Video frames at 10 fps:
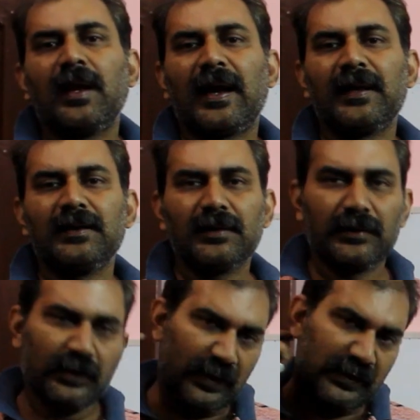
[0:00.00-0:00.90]
and
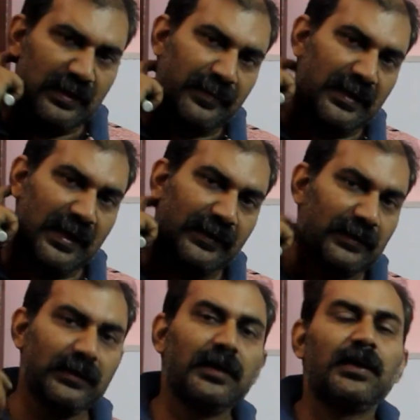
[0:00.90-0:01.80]
hit the bell
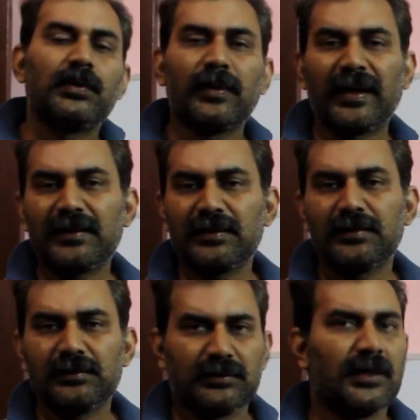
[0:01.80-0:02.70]
icon to get
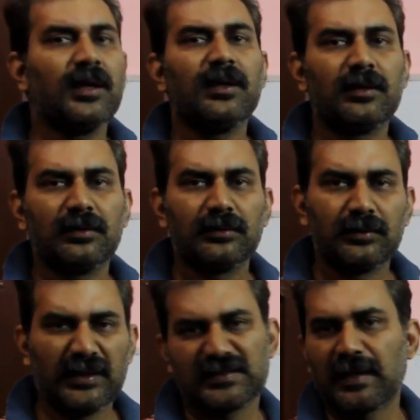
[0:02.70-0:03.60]
the
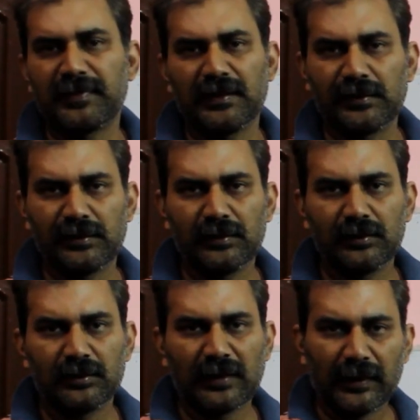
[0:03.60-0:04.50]
next updates.
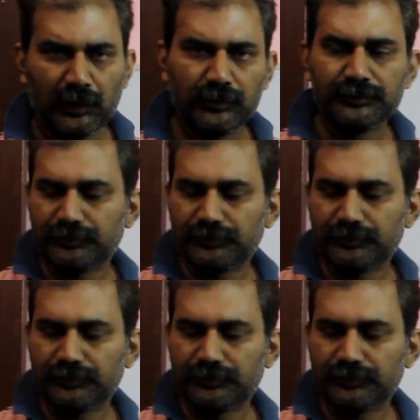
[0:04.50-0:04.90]
Thank you.